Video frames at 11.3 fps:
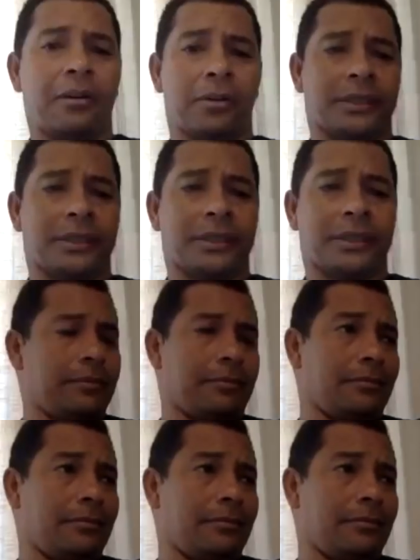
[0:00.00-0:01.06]
Yeah, it was
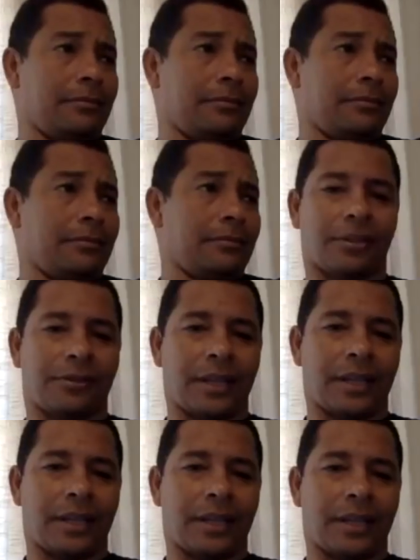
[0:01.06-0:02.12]
because
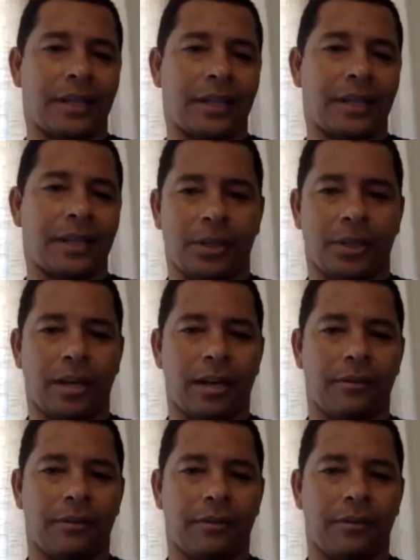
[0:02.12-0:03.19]
of that. You know, when you
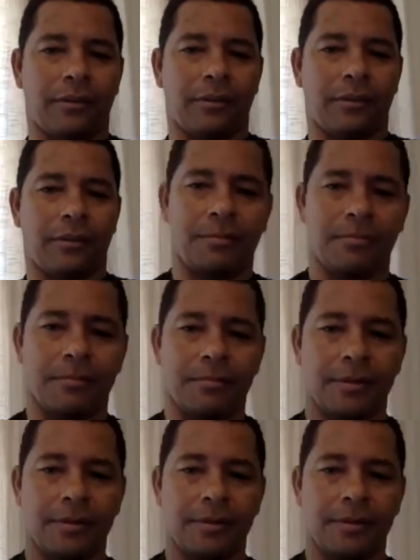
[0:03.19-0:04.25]
have a young
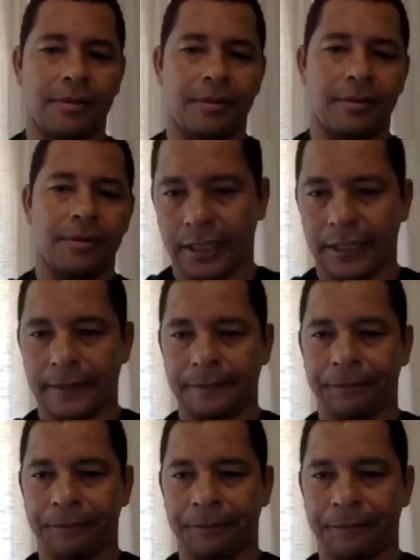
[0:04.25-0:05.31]
team, and
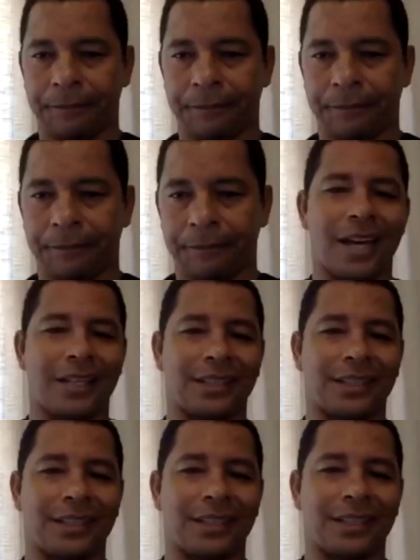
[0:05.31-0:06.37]
that's
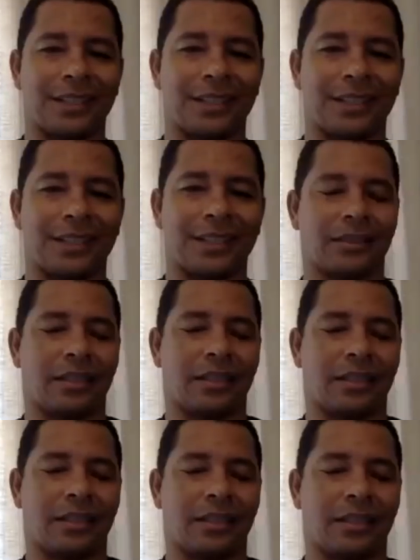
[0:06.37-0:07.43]
why the senior
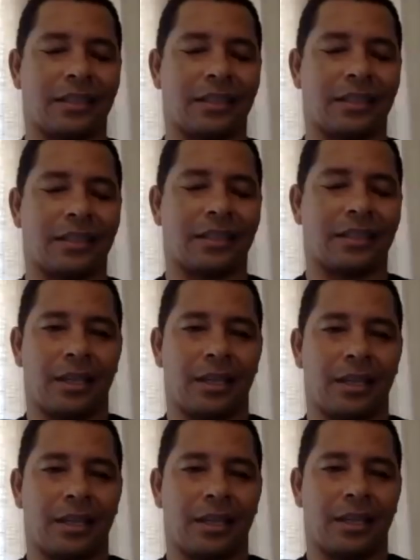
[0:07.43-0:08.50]
players has to
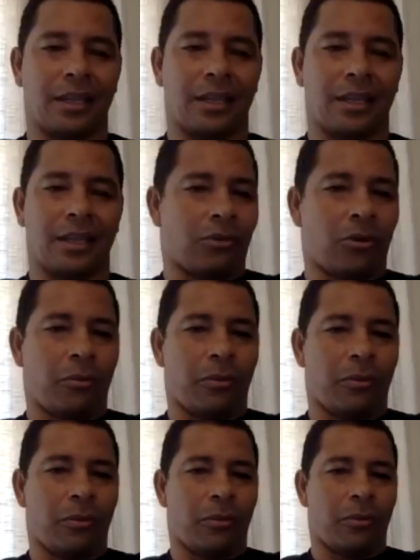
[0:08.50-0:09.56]
be the
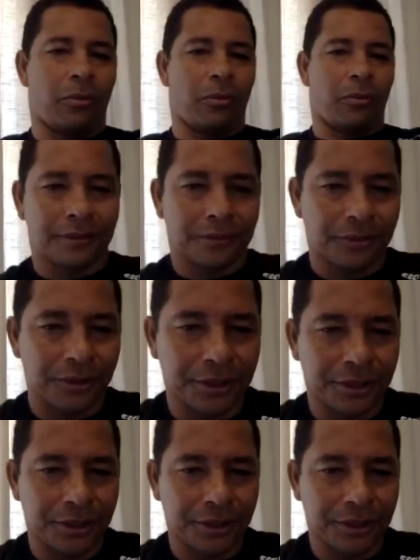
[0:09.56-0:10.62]
role model
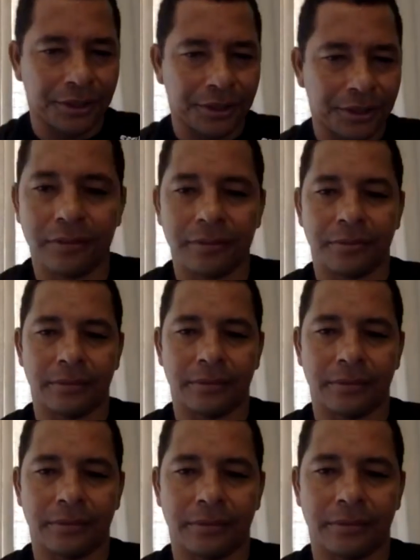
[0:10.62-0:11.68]
for them, you
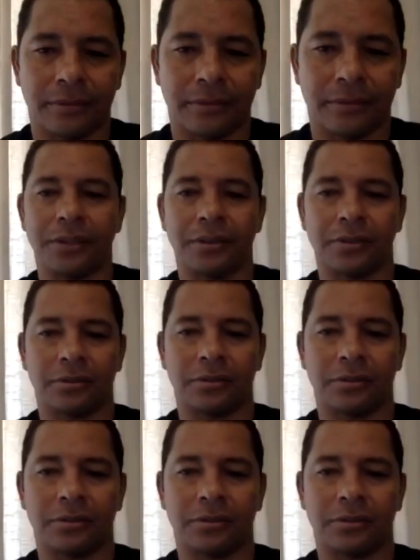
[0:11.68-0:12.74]
know, the
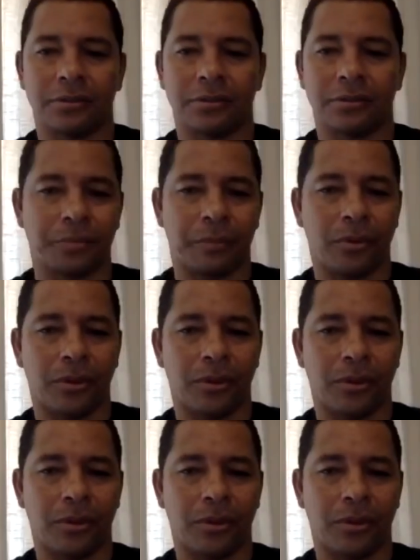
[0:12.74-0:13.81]
one to give them the
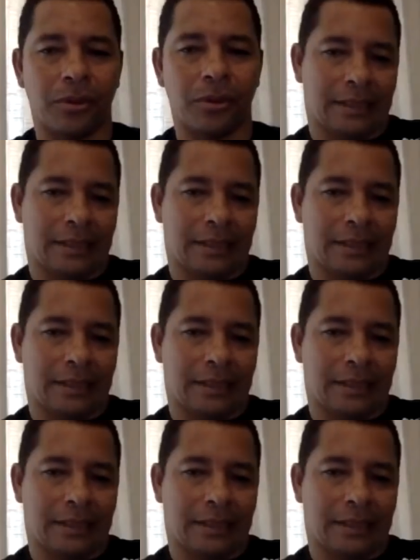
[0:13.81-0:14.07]
support.